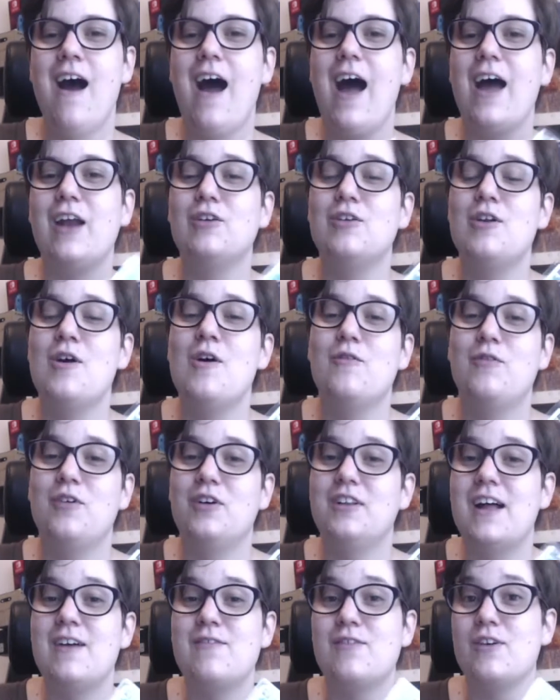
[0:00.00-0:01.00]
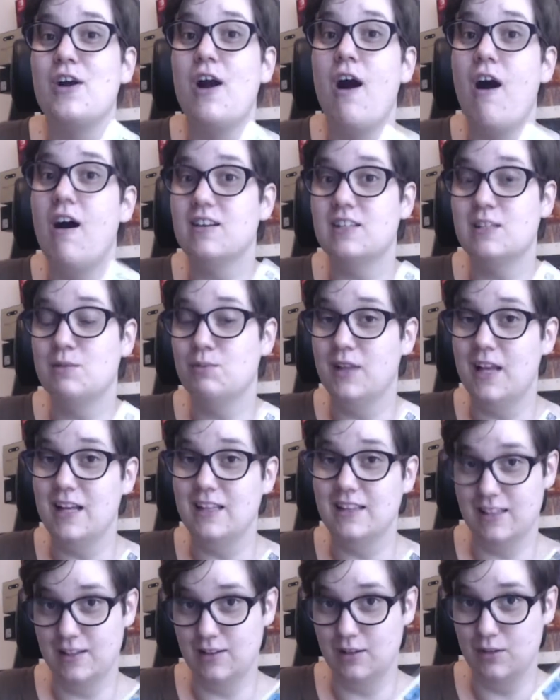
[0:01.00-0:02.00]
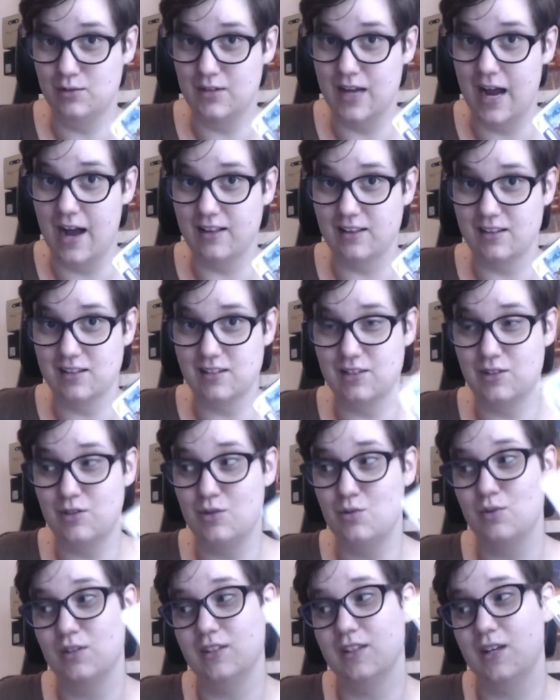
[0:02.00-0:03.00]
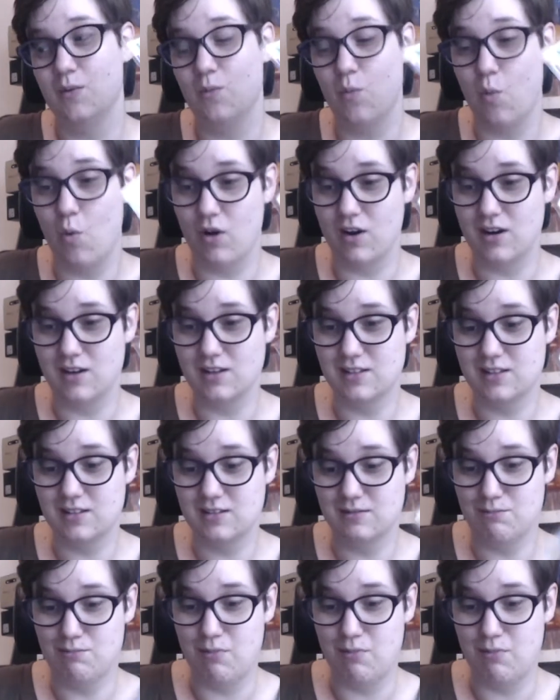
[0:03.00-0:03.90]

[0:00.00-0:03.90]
I don't know if I'll ever cosplay Lulu Dallas to really warrant